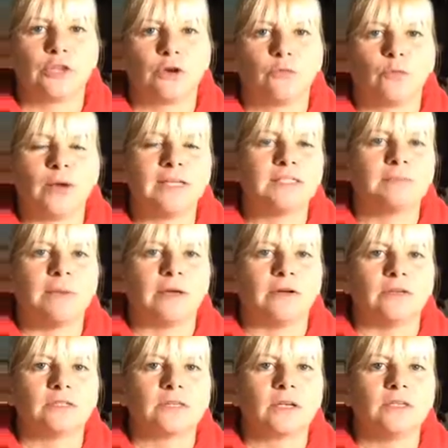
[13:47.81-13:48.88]
your race
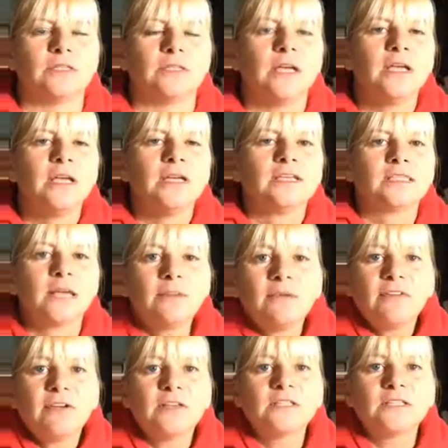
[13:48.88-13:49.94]
medals because some of
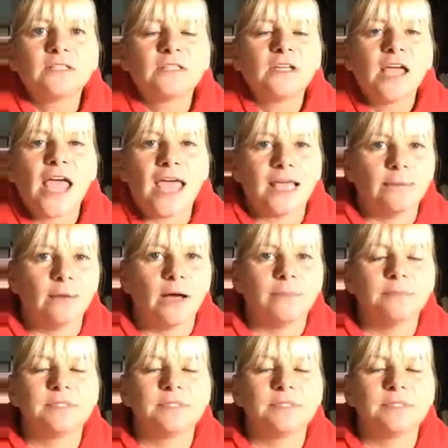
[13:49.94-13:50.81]
us hang them up,